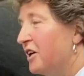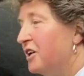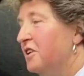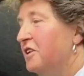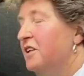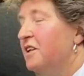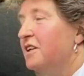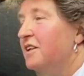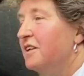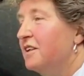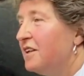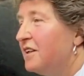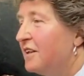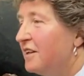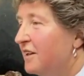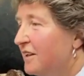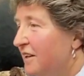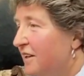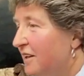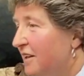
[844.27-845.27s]
can
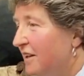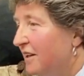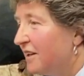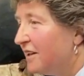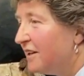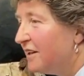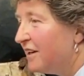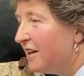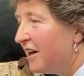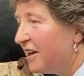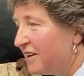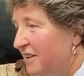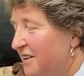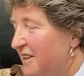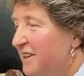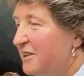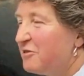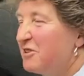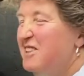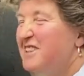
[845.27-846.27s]

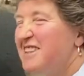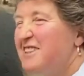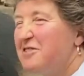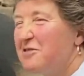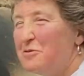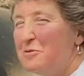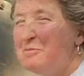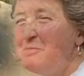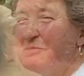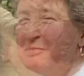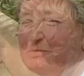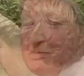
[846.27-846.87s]
hear a sizzle.